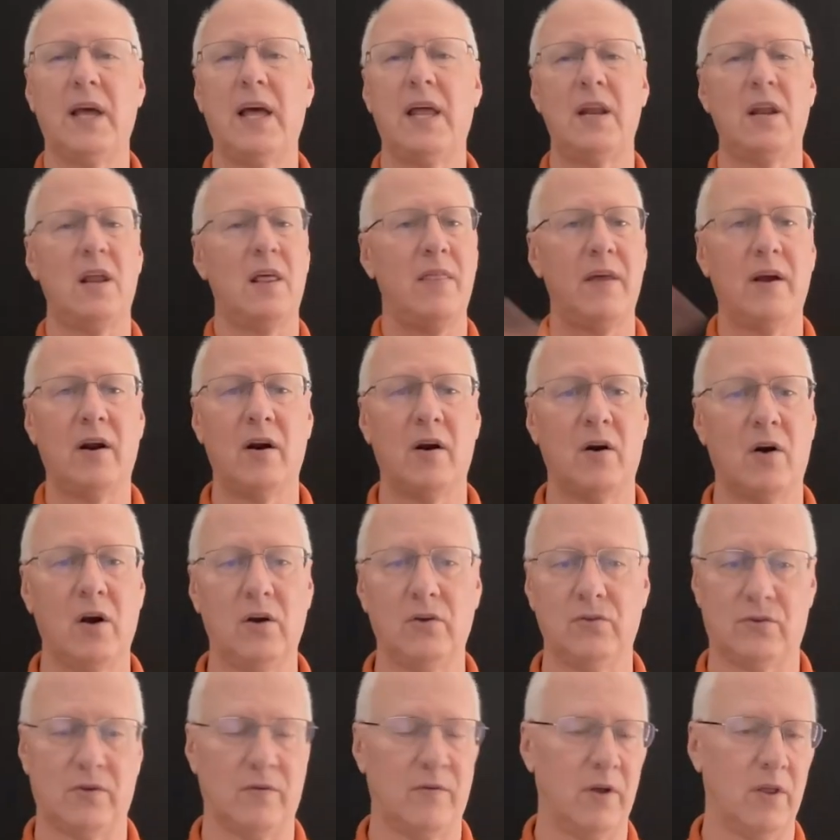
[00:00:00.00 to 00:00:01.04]
And there are a
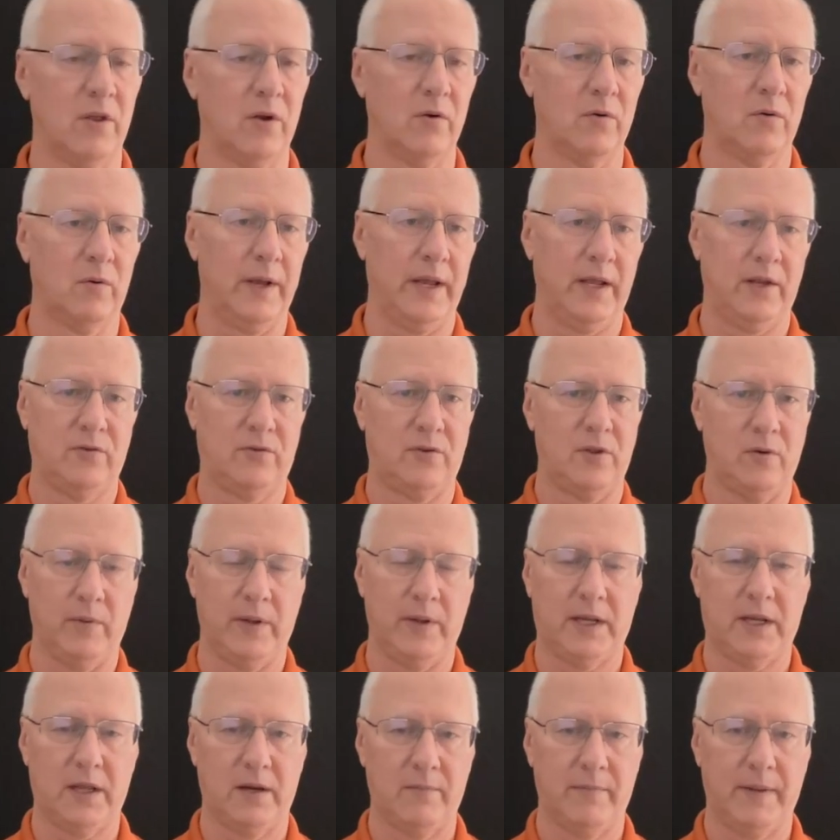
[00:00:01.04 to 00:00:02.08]
host of other ways
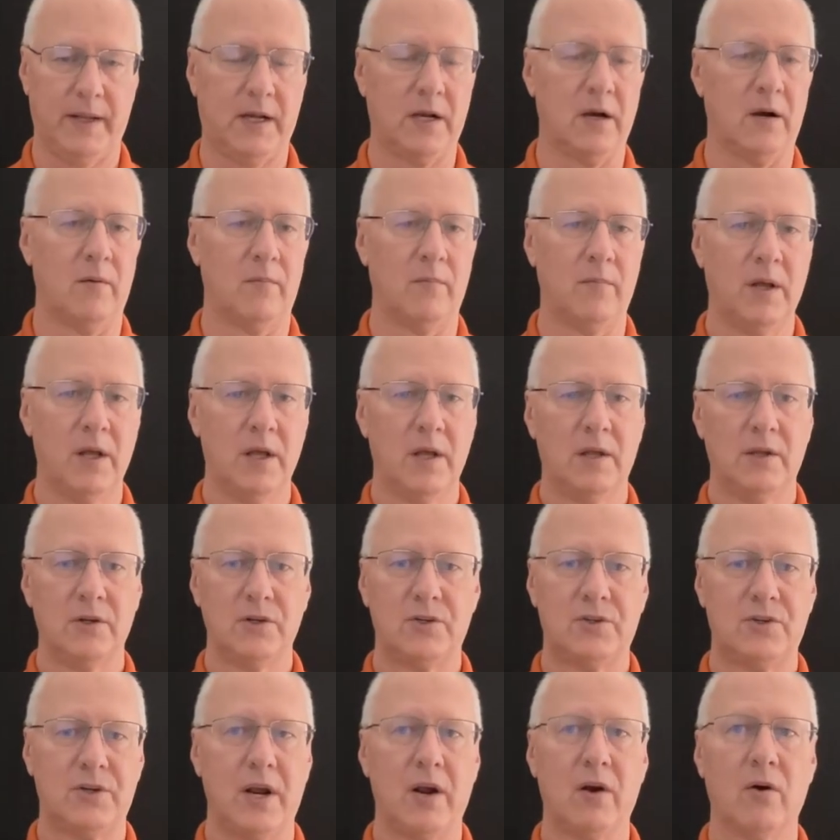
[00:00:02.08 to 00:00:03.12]
that we can become
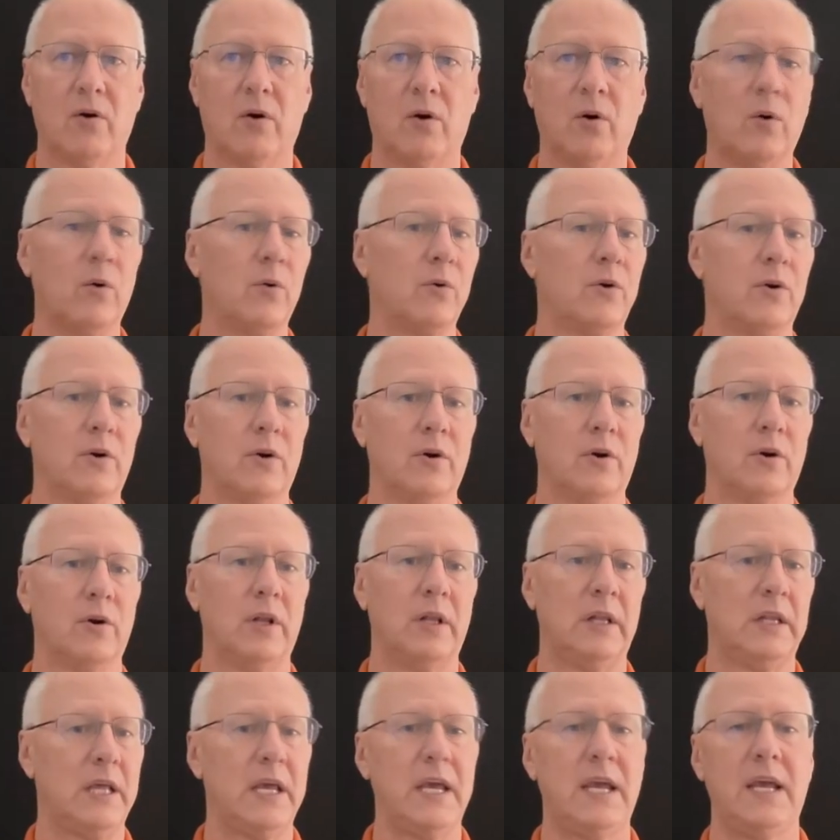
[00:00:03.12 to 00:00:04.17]

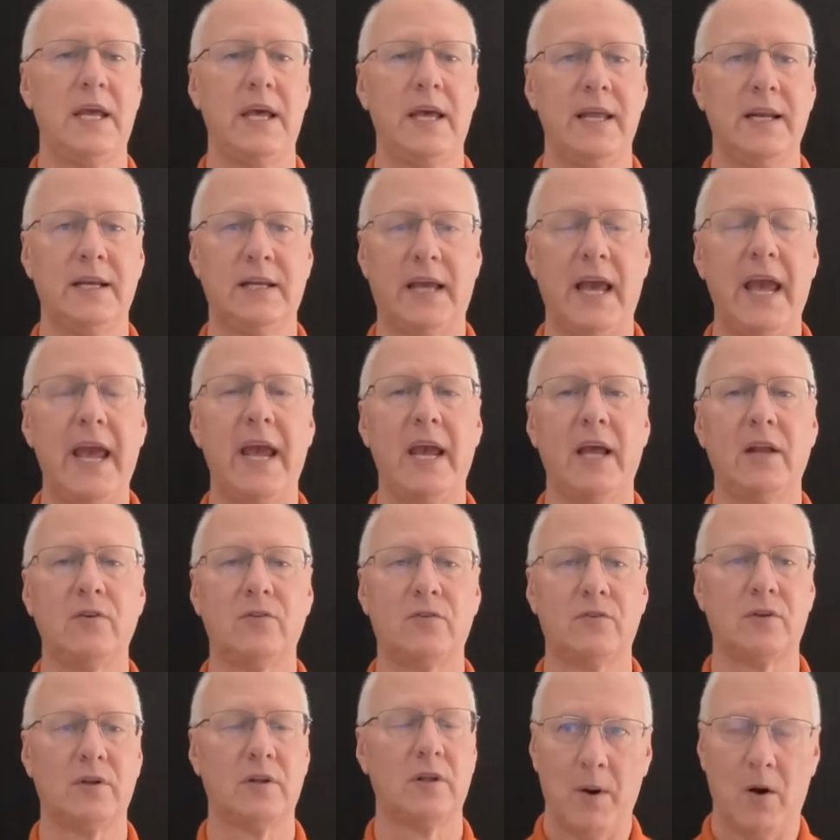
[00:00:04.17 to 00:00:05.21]
shareholderly engaged.